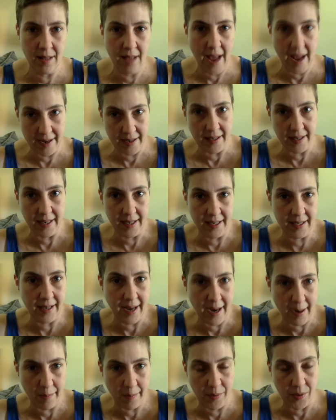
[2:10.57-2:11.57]
as an
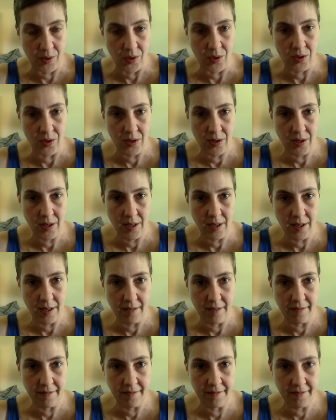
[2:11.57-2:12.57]
example
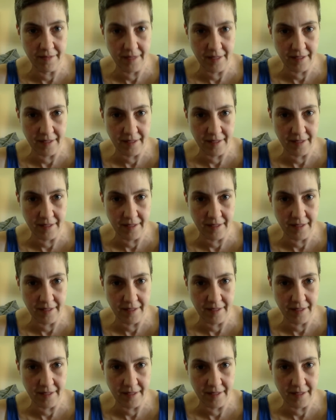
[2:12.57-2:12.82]
of